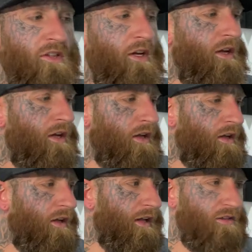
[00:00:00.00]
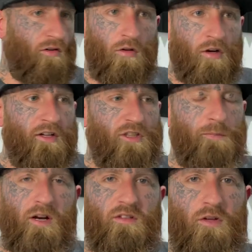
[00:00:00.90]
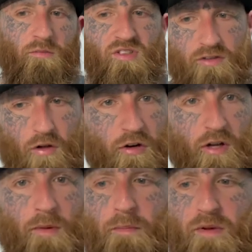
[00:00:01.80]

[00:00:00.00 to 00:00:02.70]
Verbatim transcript: and it's a learning experience. So I'm still learning about